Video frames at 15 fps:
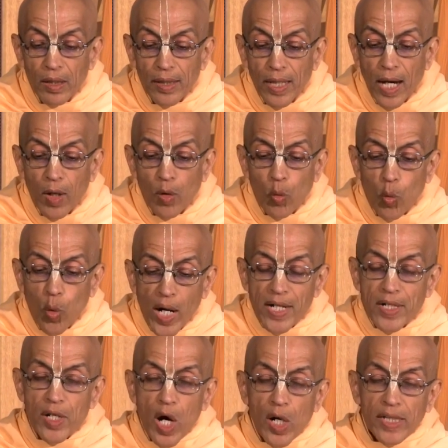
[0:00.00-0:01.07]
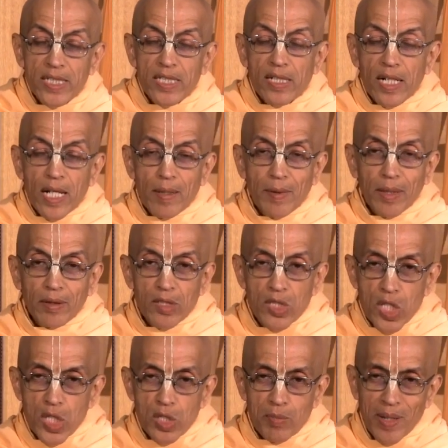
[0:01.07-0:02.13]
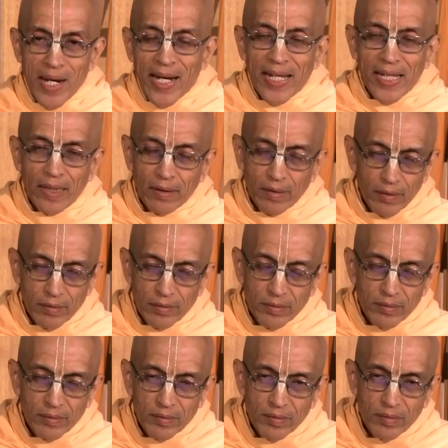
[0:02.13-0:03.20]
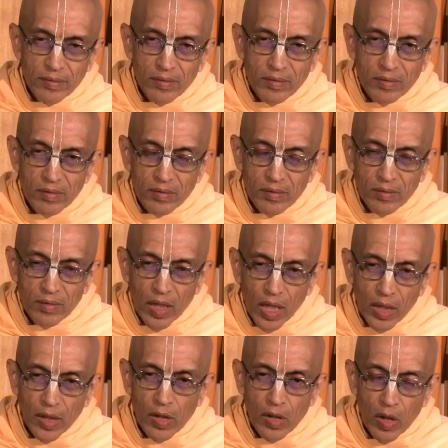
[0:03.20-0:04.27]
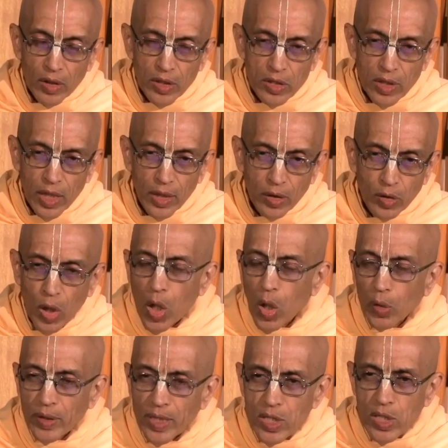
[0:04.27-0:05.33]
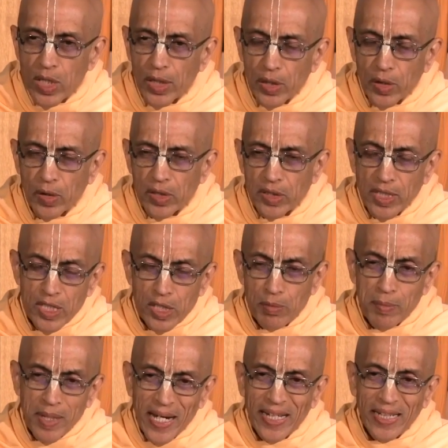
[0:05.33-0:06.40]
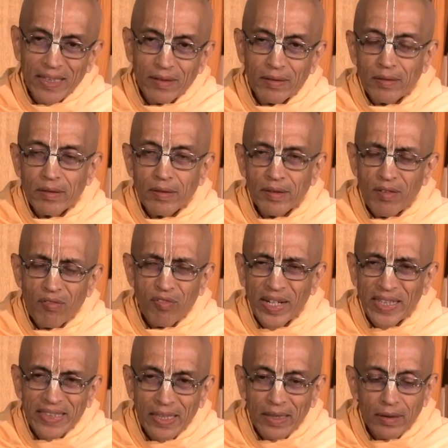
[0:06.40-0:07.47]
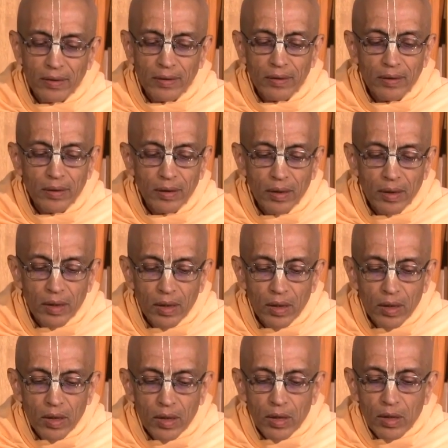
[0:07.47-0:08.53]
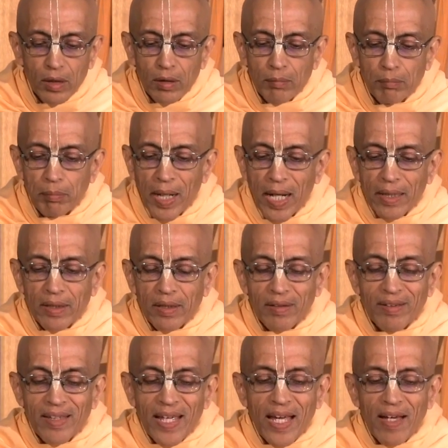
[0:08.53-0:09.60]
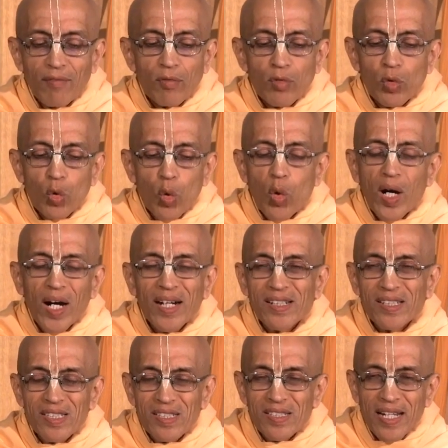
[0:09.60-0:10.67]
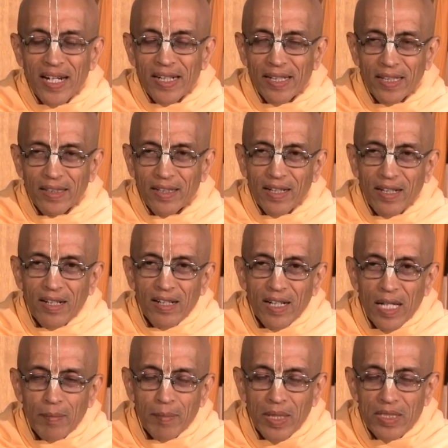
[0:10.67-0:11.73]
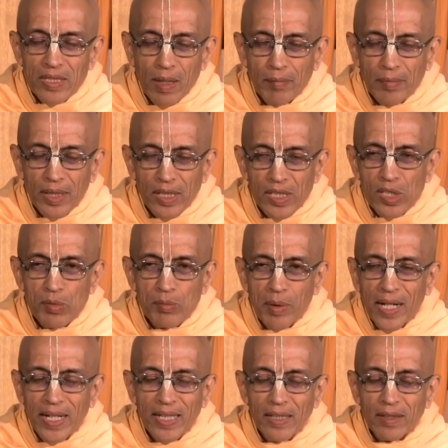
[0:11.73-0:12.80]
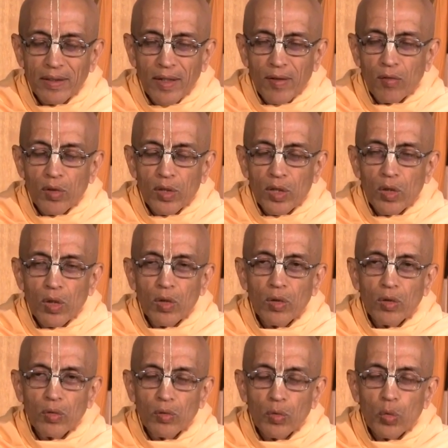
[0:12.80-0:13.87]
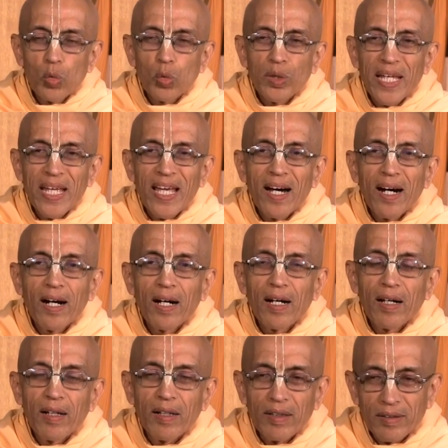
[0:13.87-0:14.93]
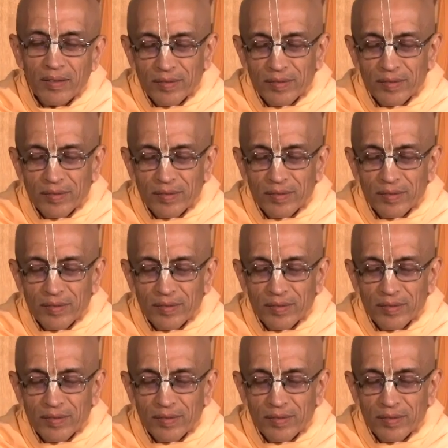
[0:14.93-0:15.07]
Now, one dog is claiming, This is mine. Another dog is telling, No, that's not yours, that's mine. They're fighting. But they have no understanding that claiming something is mine, they don't know who they are.